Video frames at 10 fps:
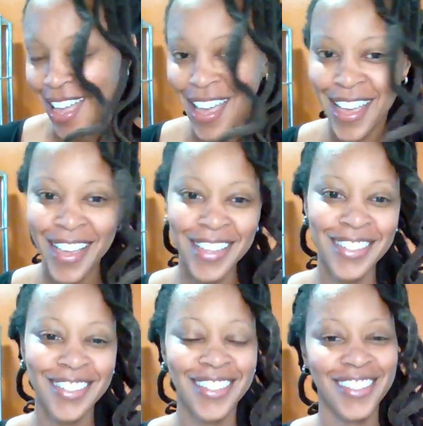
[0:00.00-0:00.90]

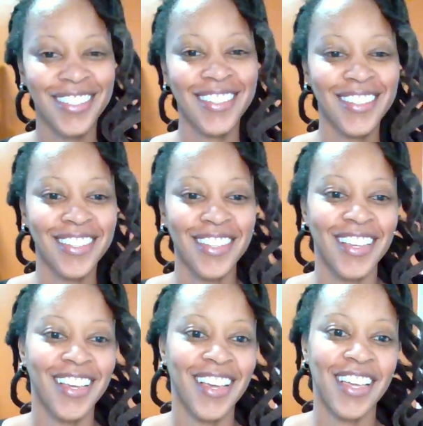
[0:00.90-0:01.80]
And
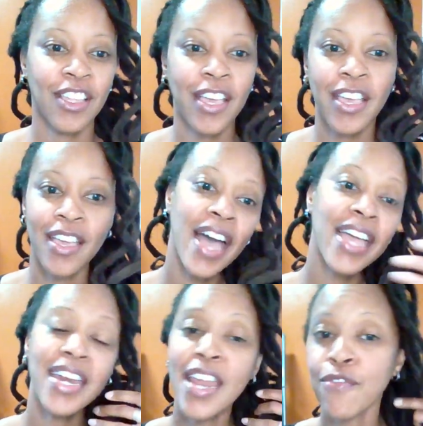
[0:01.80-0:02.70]

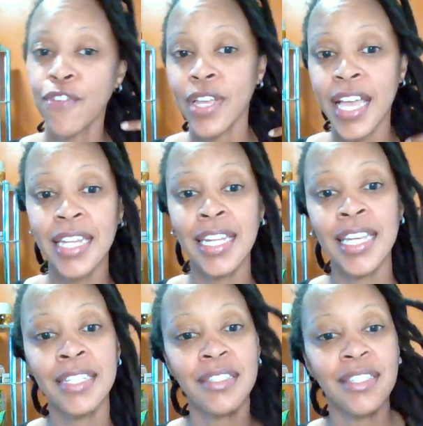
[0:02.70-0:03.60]
I never get
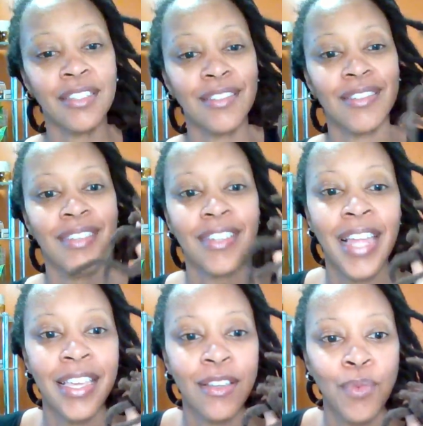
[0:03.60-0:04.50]
lint.
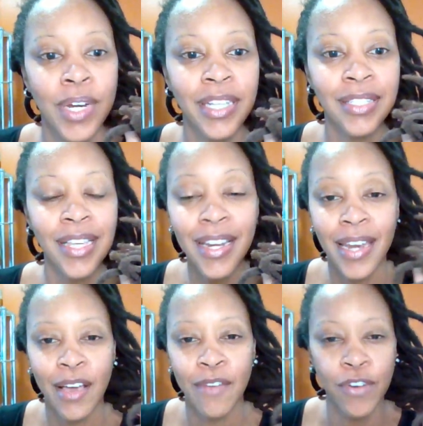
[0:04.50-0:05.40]
Like when I say
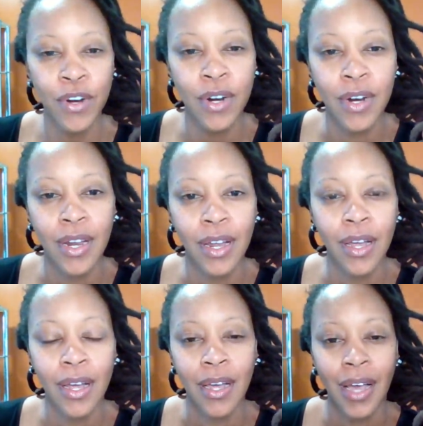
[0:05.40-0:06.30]
never,
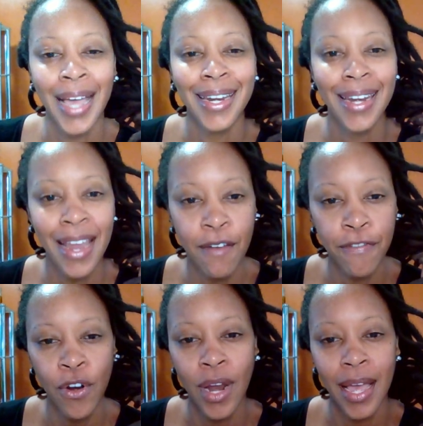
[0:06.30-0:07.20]
I
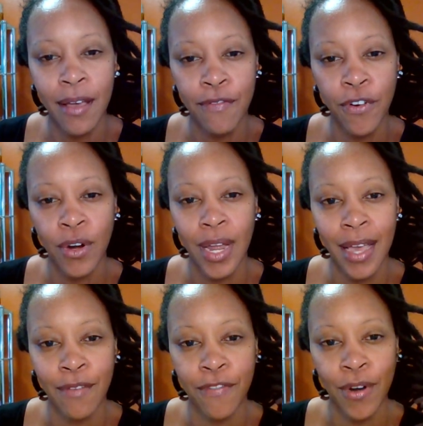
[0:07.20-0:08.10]
never, ever,
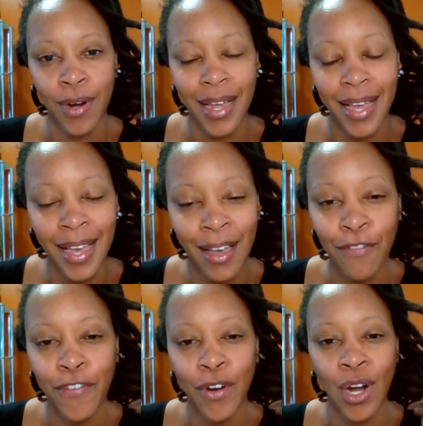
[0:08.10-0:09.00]
ever,
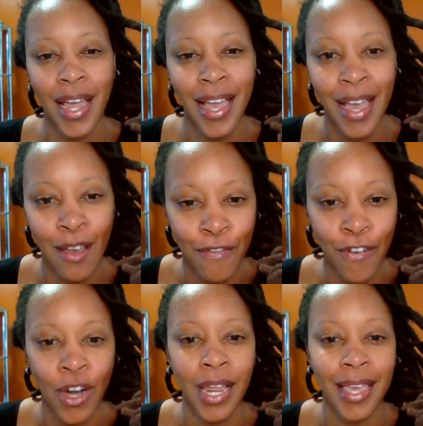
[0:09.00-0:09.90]
ever,
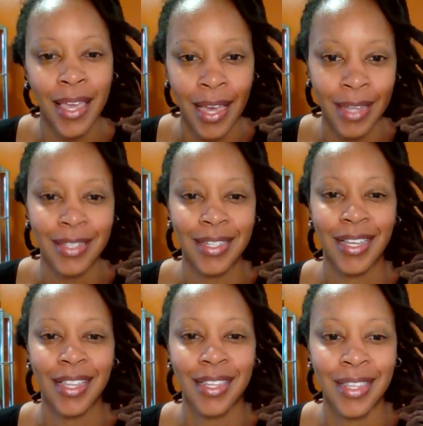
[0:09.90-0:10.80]
ever get
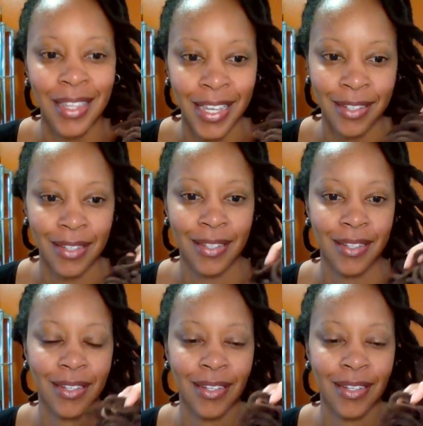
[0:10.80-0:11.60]
lint.